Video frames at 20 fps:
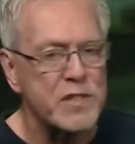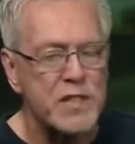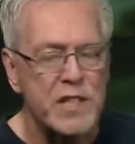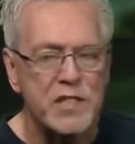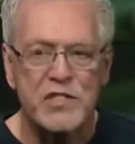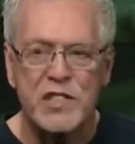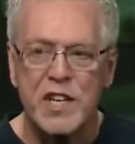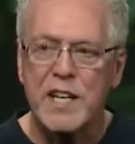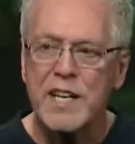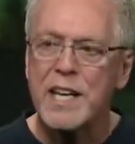of the
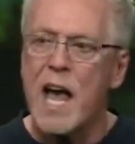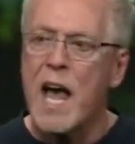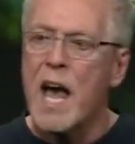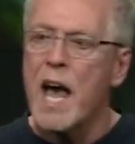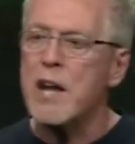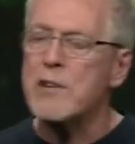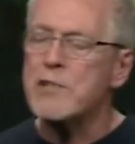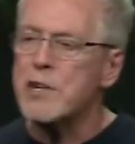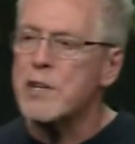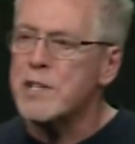city,
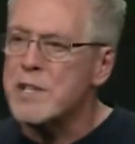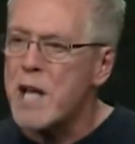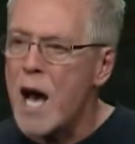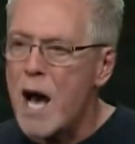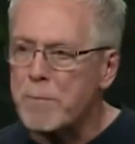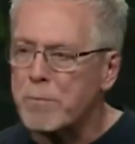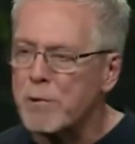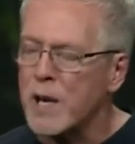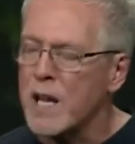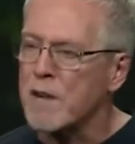and you're
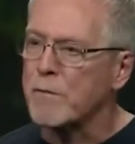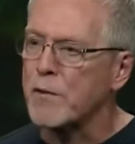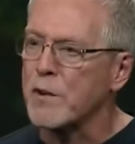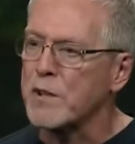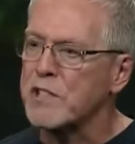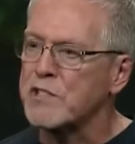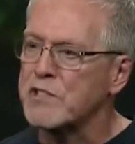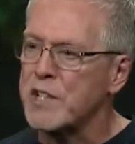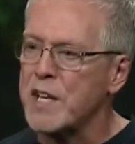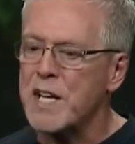not praying for
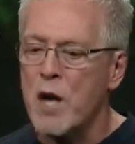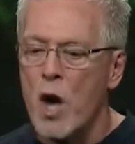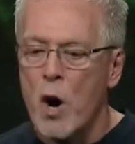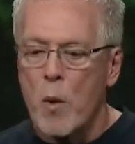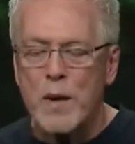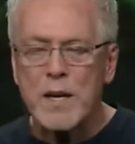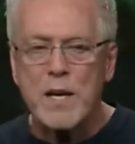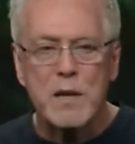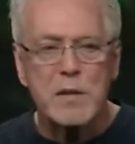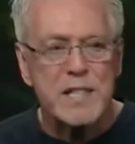the city.
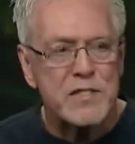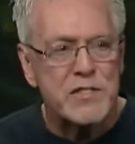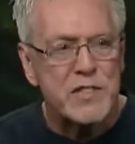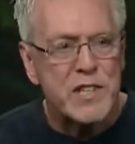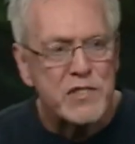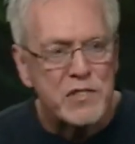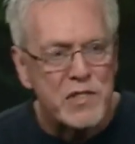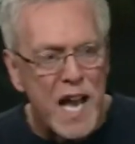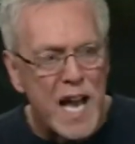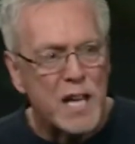Well, that's
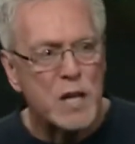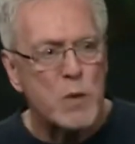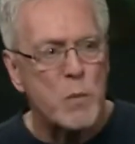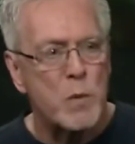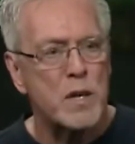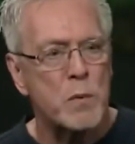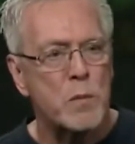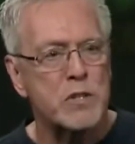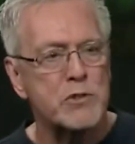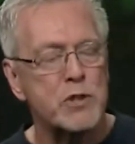exactly
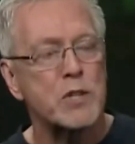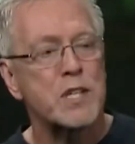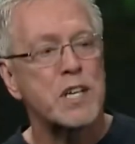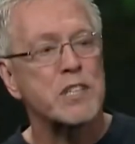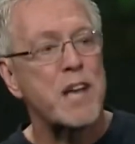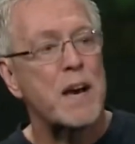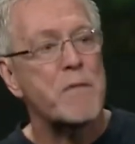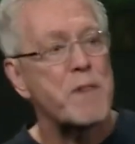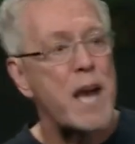what I want you to do, because I've